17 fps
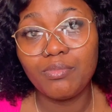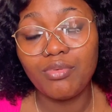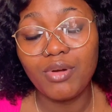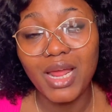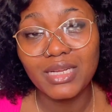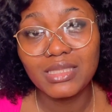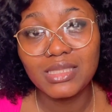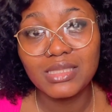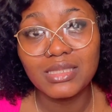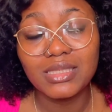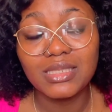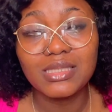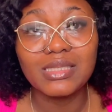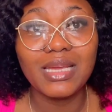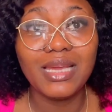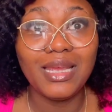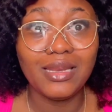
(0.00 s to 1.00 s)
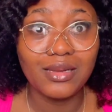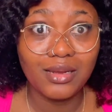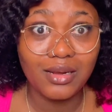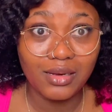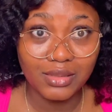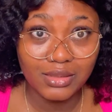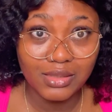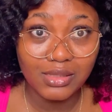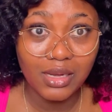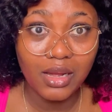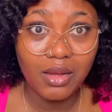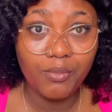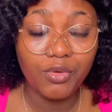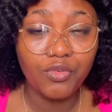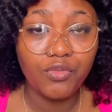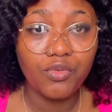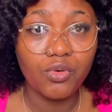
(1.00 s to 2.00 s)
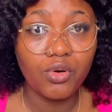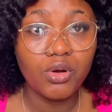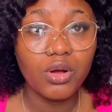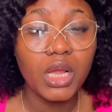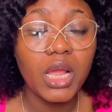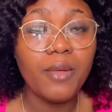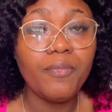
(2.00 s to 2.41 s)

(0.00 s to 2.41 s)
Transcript: practiced in Qatar before.